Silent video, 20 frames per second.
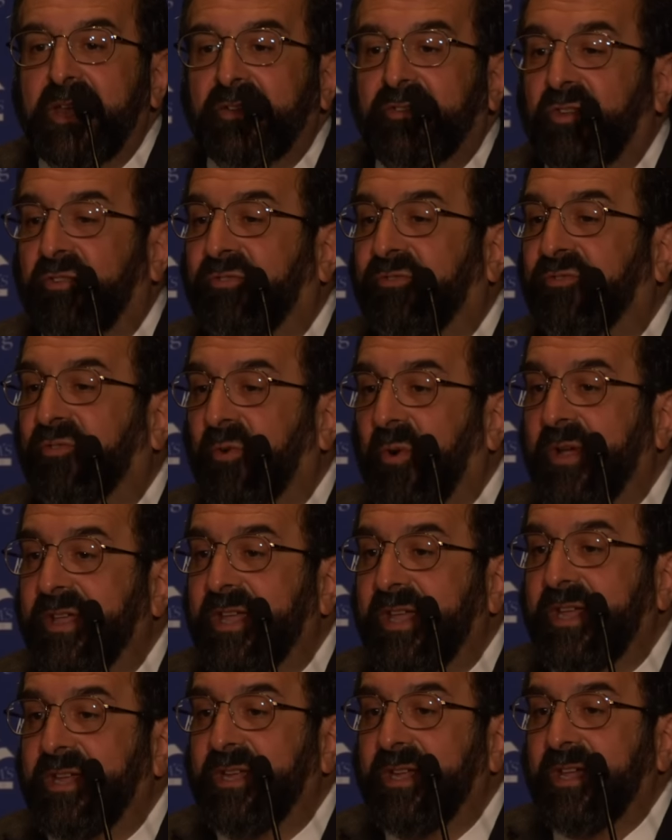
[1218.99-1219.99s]

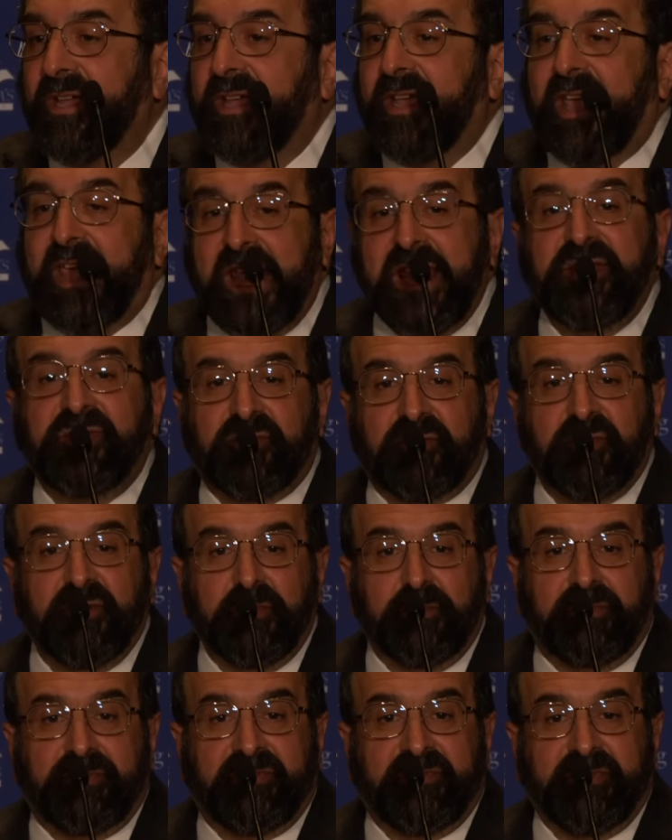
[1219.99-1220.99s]
destroying hate
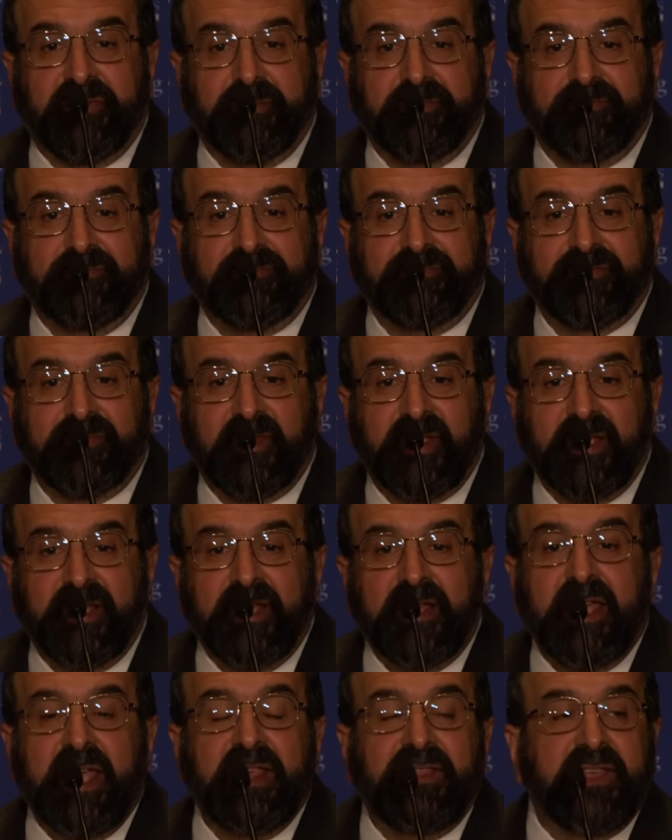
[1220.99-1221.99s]
groups.
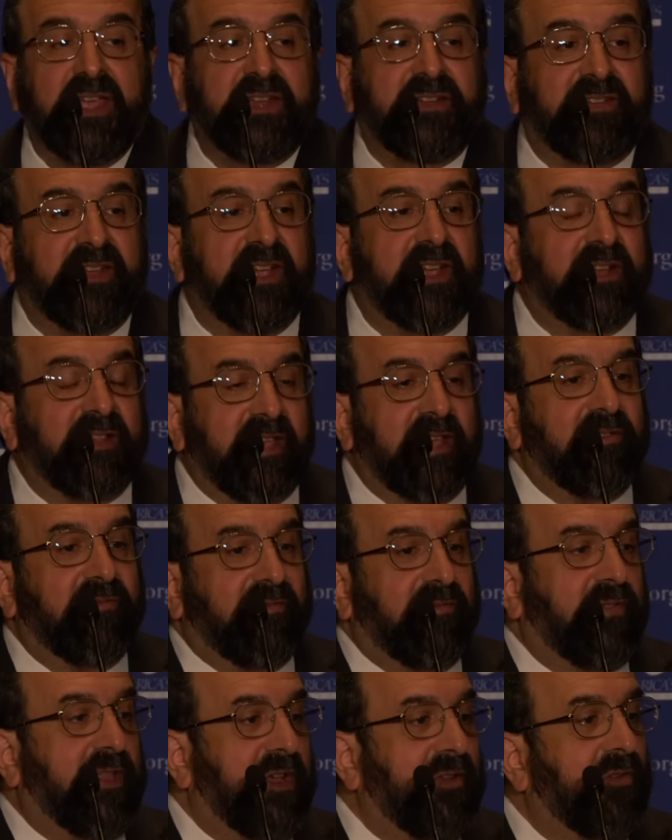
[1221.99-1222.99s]
And they did. They,
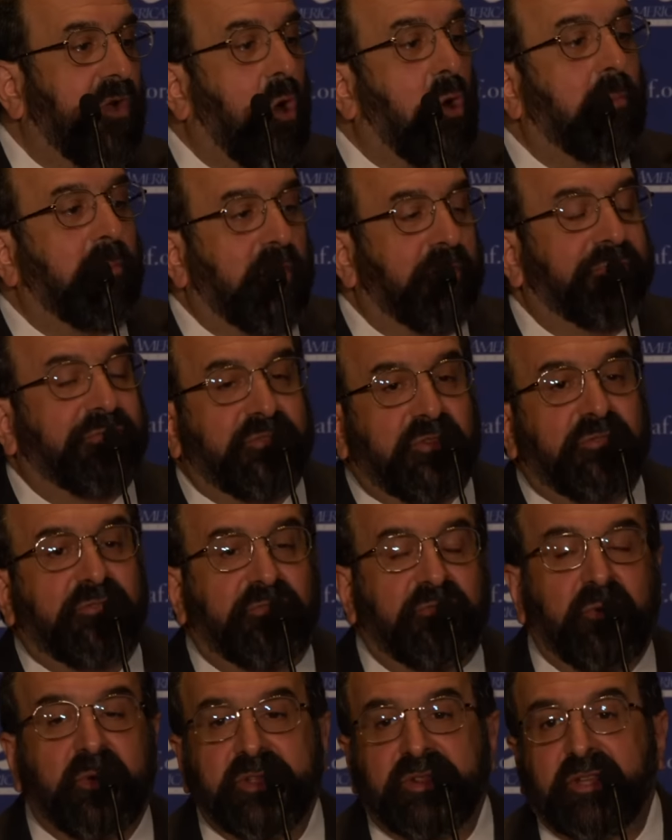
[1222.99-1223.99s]
they almost
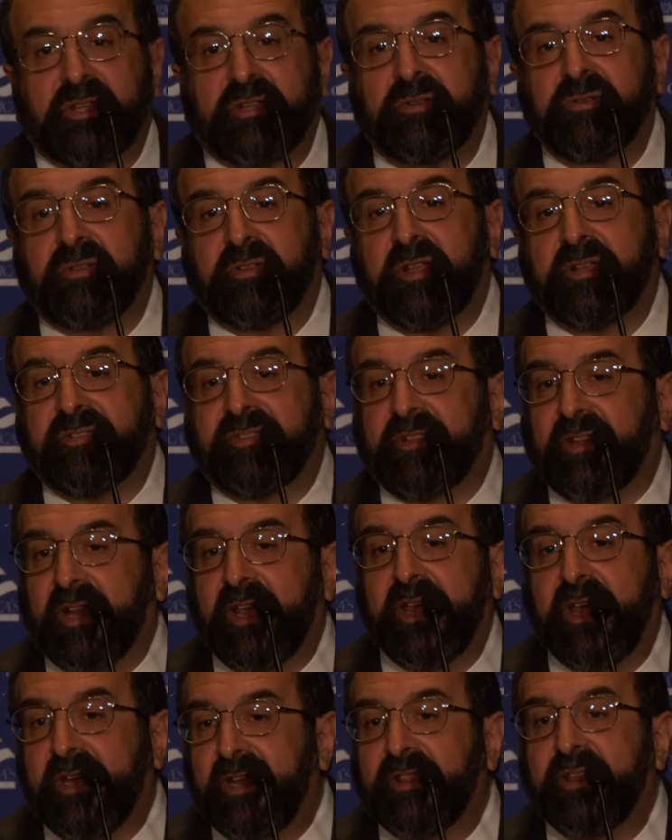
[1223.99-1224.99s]
destroyed the Ku Klux
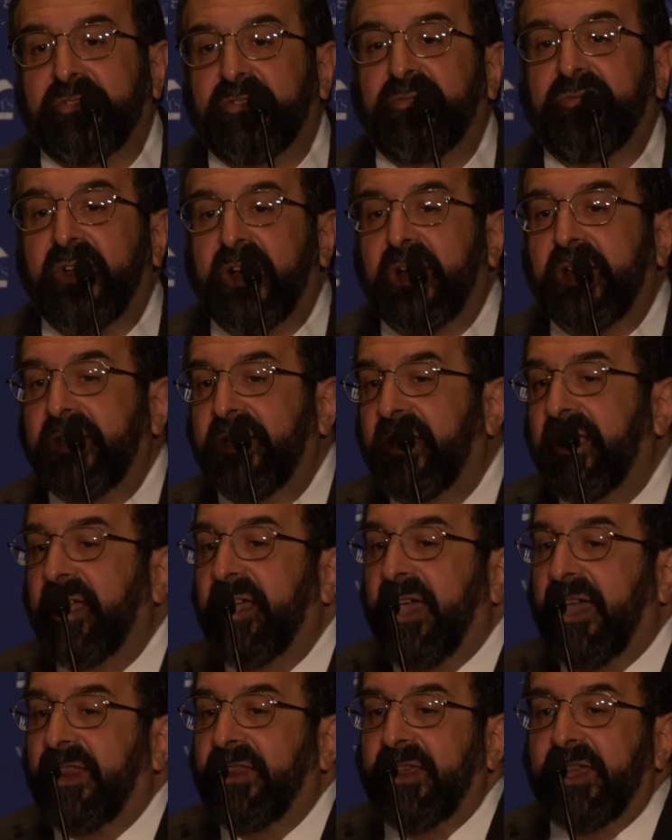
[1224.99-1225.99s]
Klan, and that's fine.
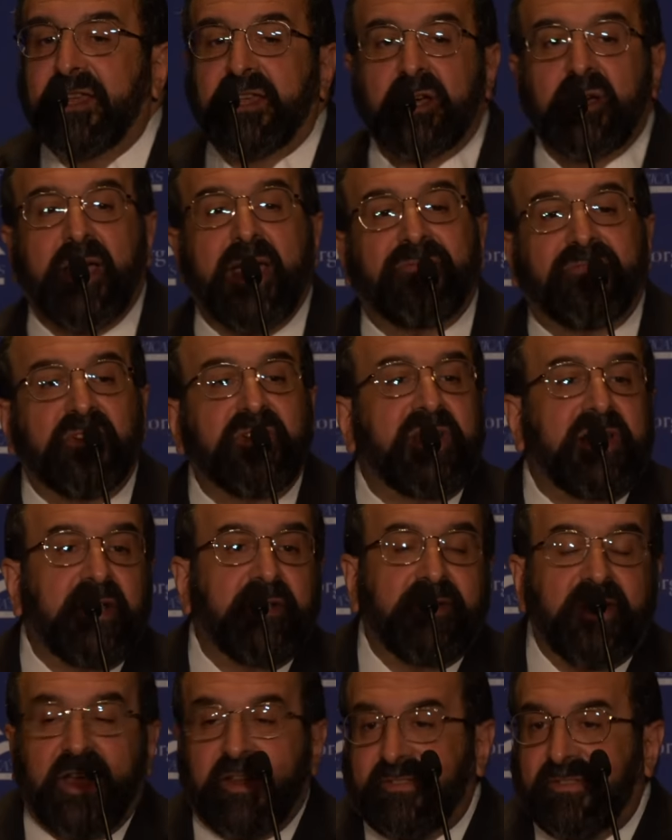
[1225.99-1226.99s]
And they go after
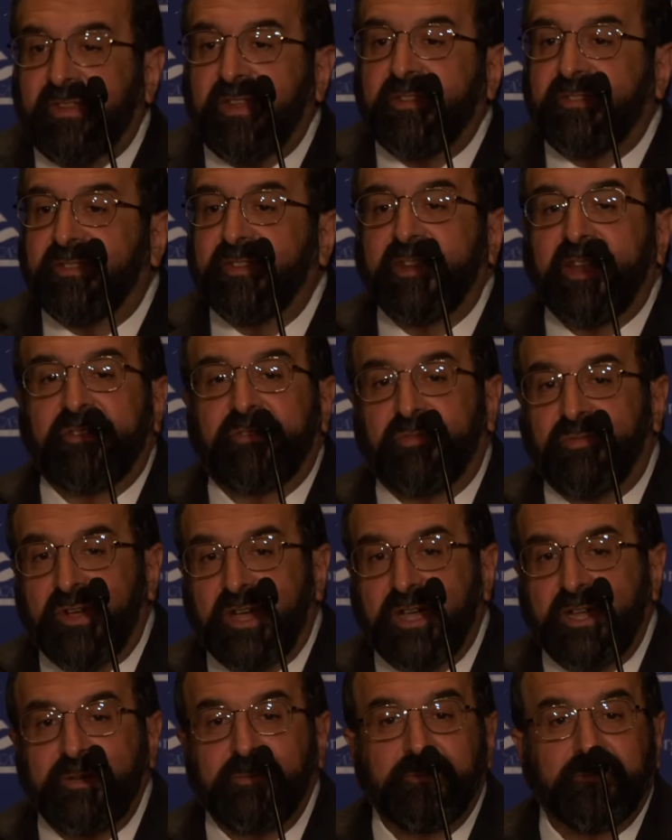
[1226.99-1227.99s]
neo Nazis, and that's
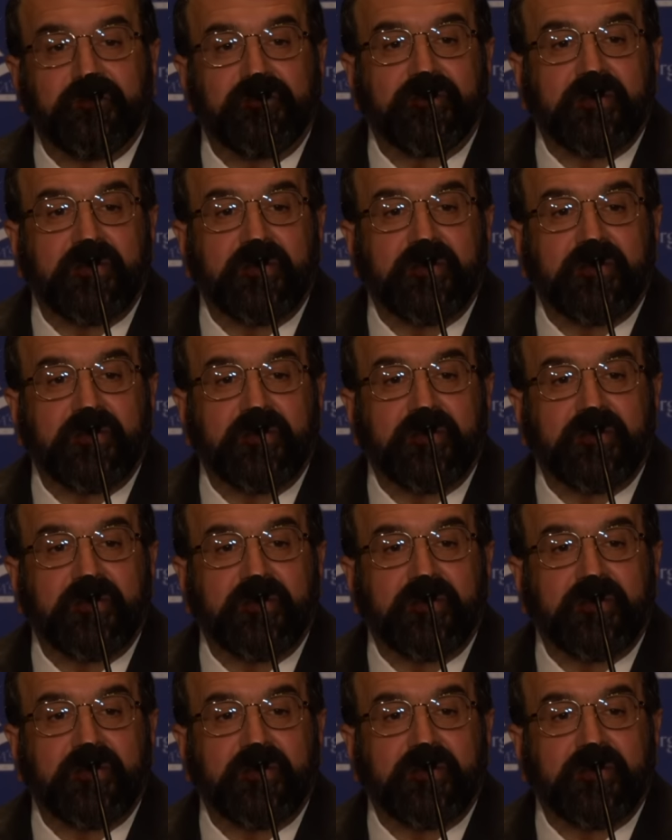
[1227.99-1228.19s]
fine.